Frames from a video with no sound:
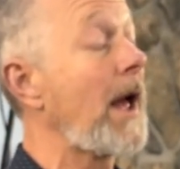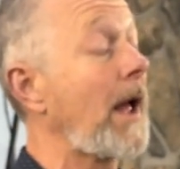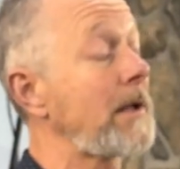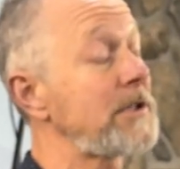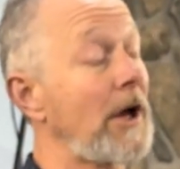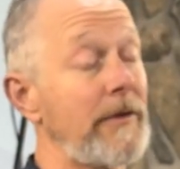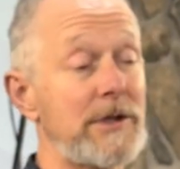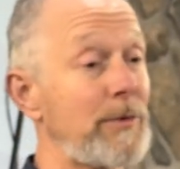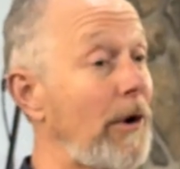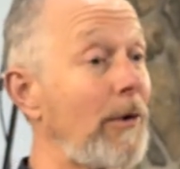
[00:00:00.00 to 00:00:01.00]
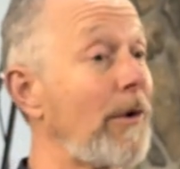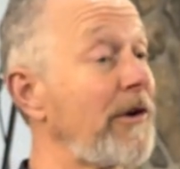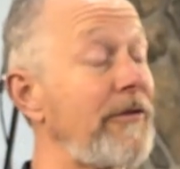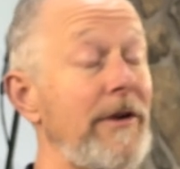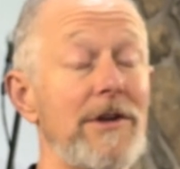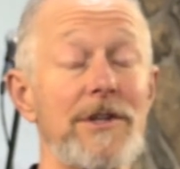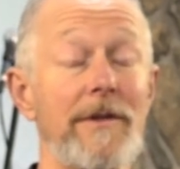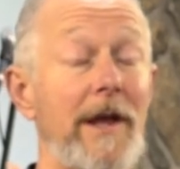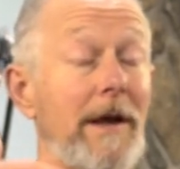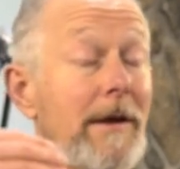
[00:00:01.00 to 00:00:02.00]
And so this is where I want to finish in
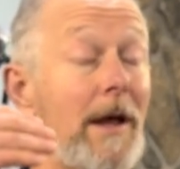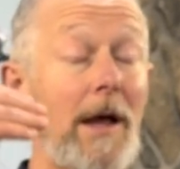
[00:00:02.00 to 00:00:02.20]
the end.